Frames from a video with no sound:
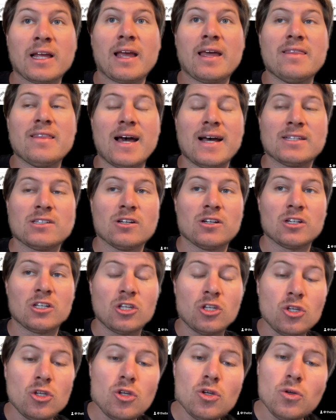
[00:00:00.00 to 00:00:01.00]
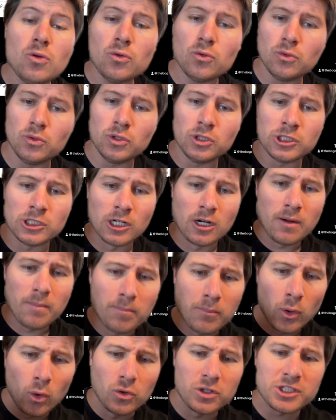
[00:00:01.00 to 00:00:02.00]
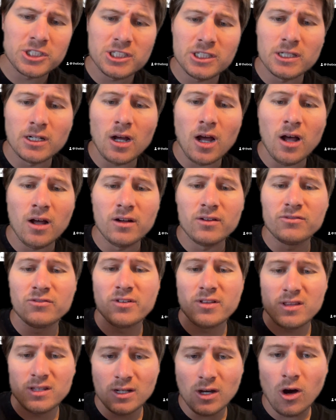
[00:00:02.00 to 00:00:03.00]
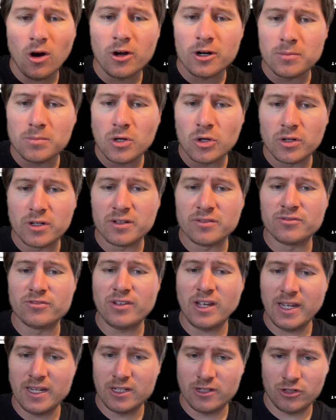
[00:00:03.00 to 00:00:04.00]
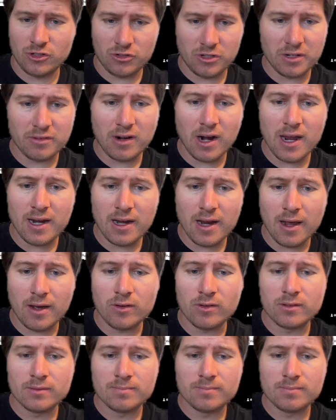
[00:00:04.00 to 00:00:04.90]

And that's a huge portion of the automotive industry right now.